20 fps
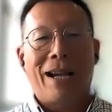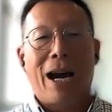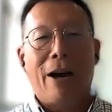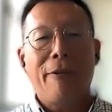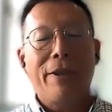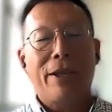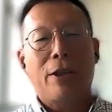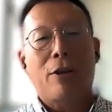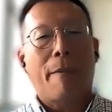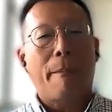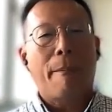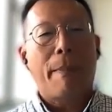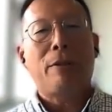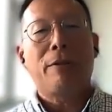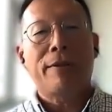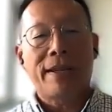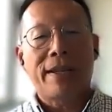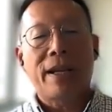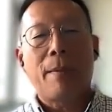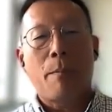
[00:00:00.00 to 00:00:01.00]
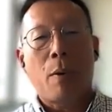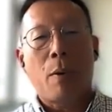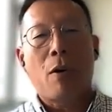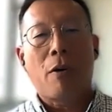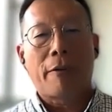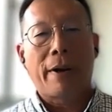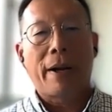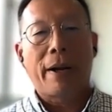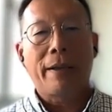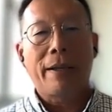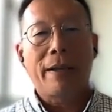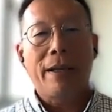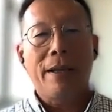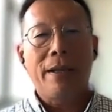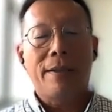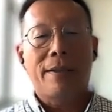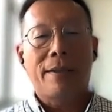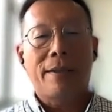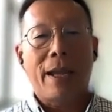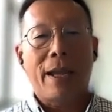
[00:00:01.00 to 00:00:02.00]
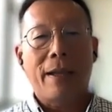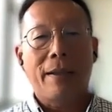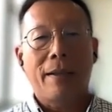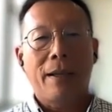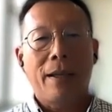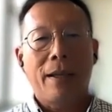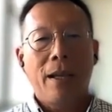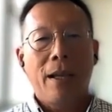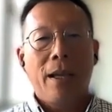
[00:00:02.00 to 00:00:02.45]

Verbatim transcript: how he got back to Singapore, right, is that